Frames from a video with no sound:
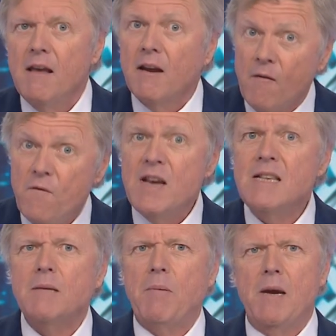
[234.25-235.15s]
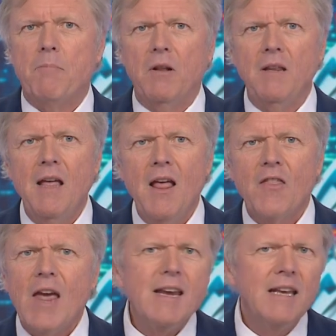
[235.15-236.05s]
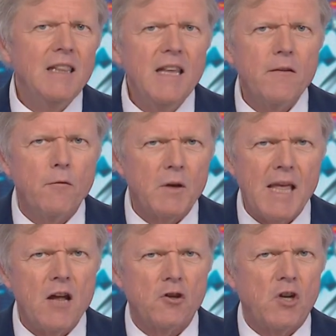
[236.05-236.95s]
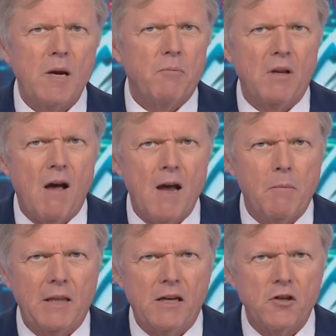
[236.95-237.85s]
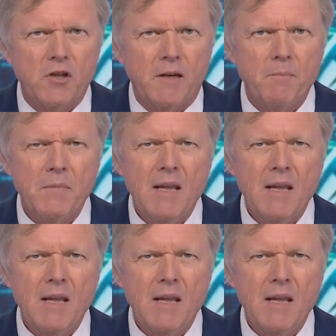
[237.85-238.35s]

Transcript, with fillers: Convince people they can live without cheap, reliable energy.